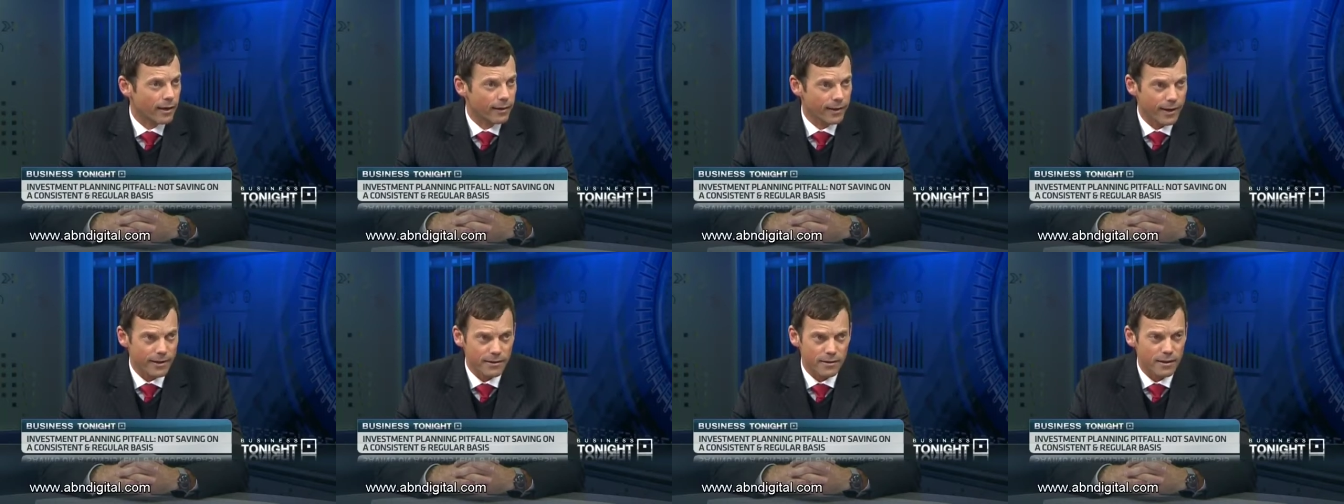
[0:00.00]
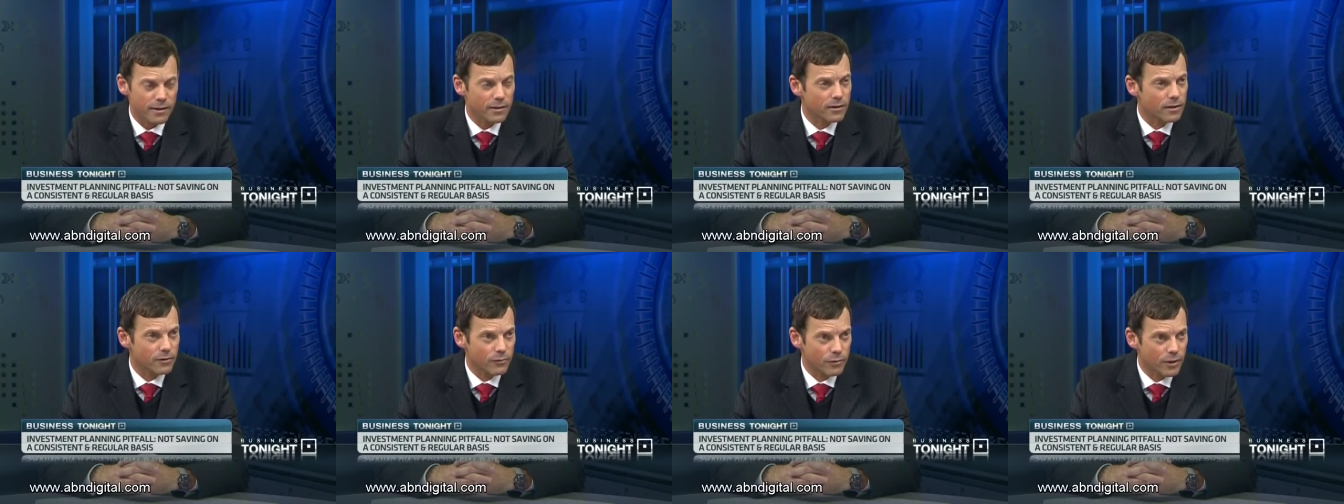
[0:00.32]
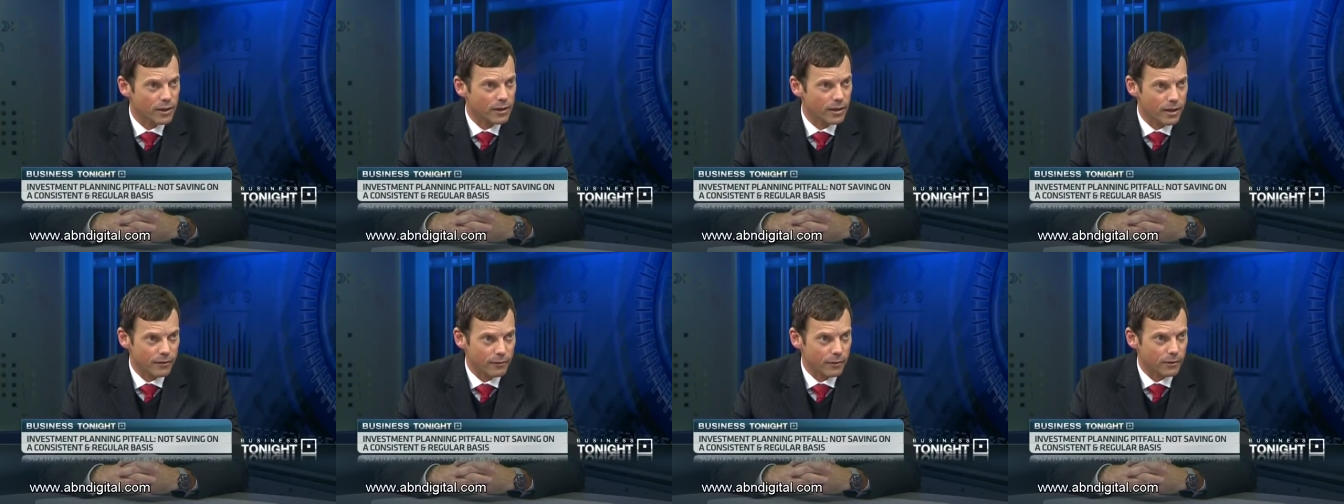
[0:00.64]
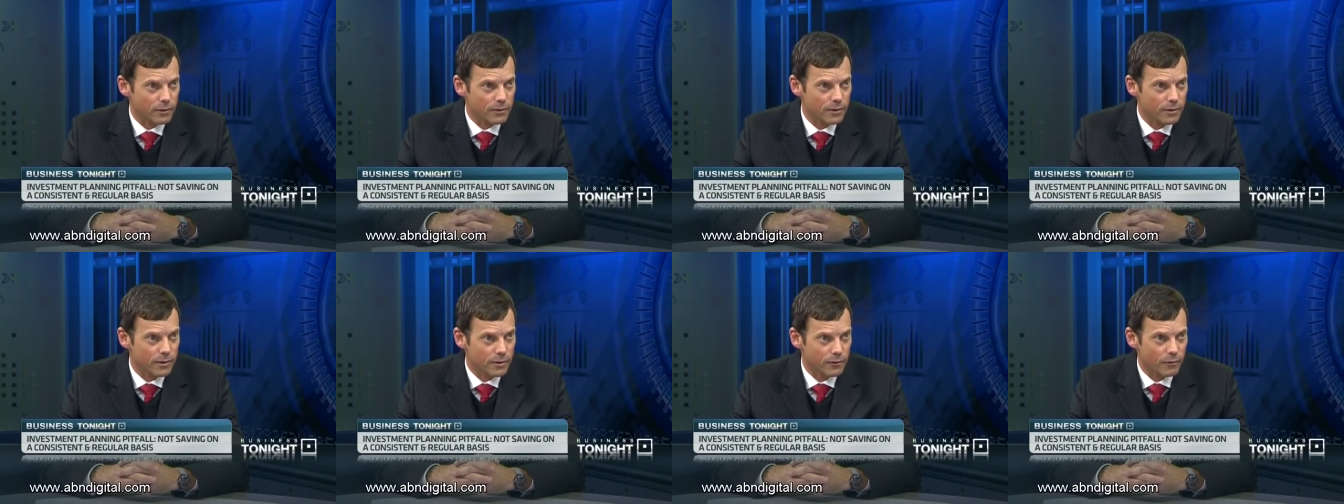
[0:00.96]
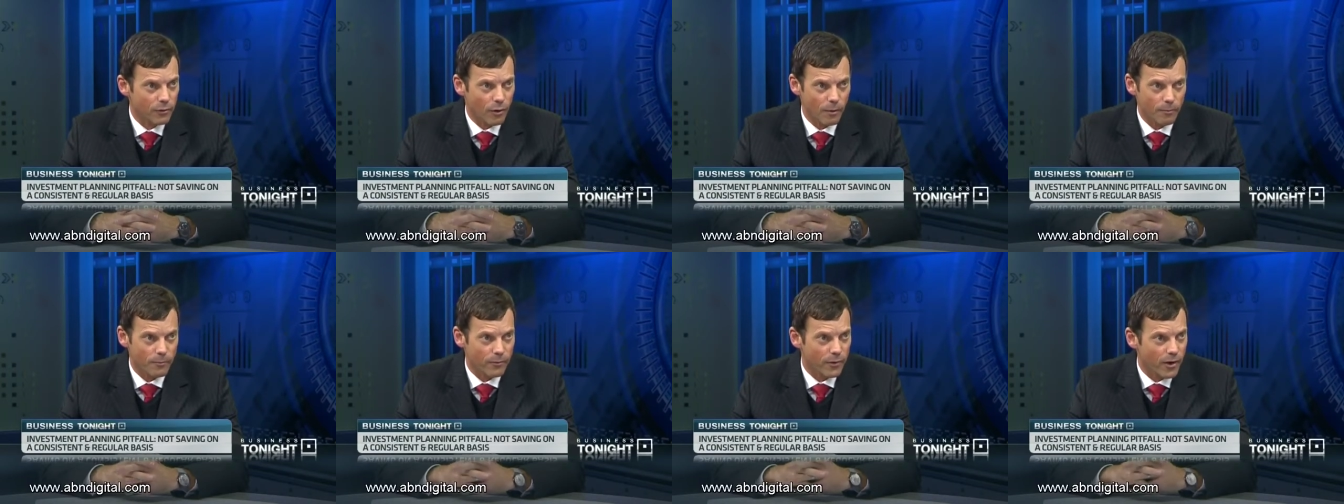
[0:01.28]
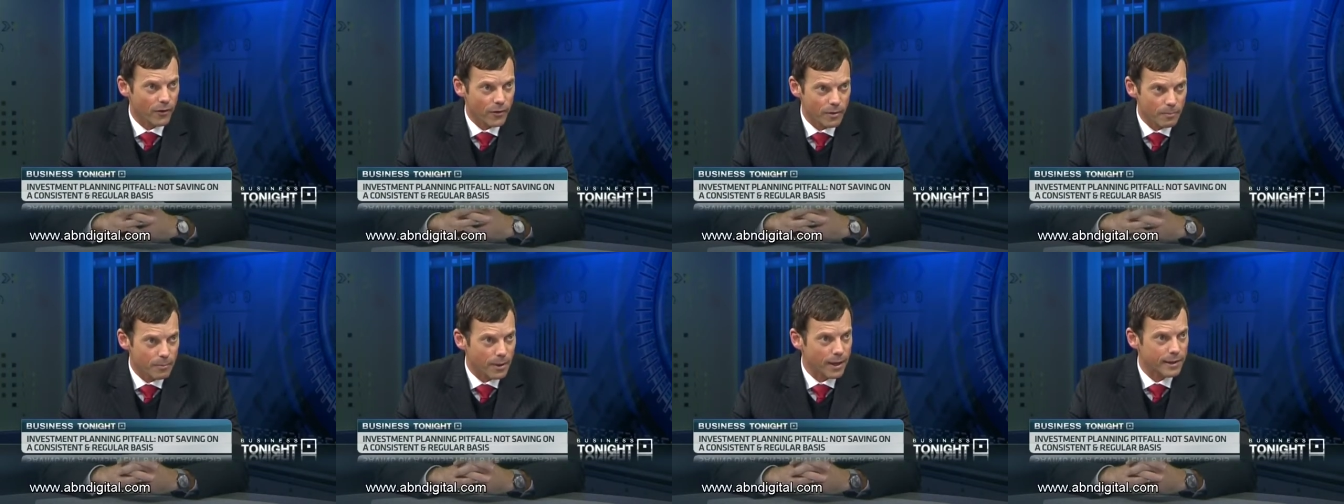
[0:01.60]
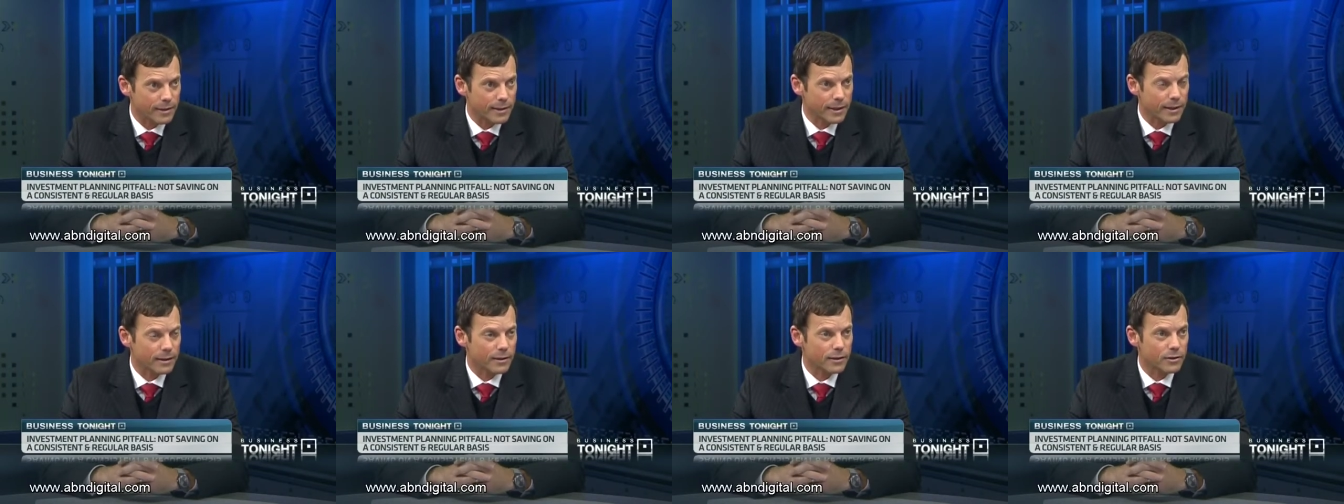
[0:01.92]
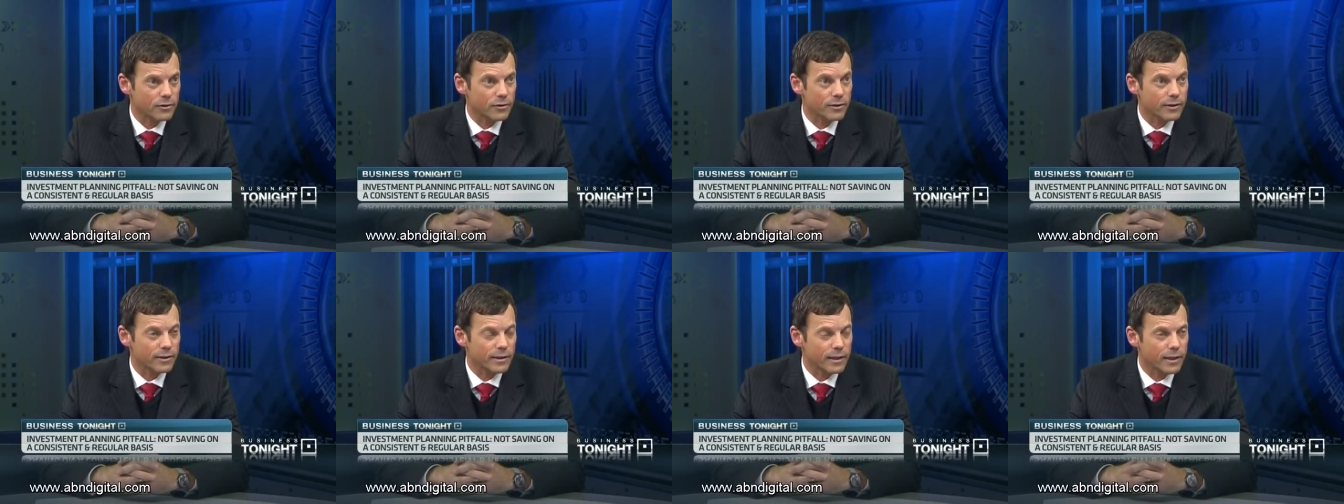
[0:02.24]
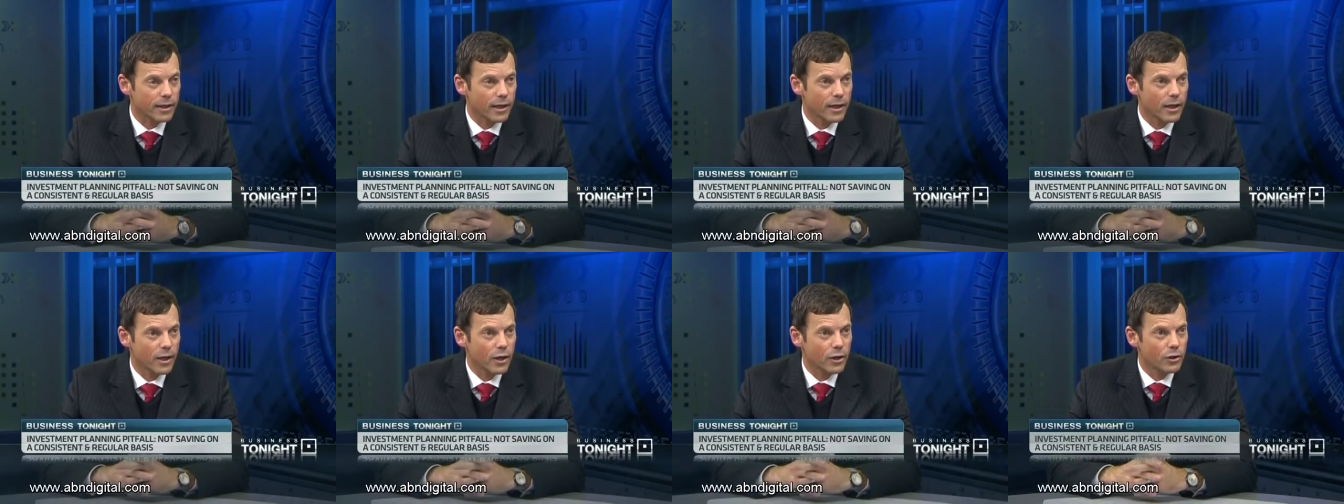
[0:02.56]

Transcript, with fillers: And mm. that's at different levels, mm. from very basic literacy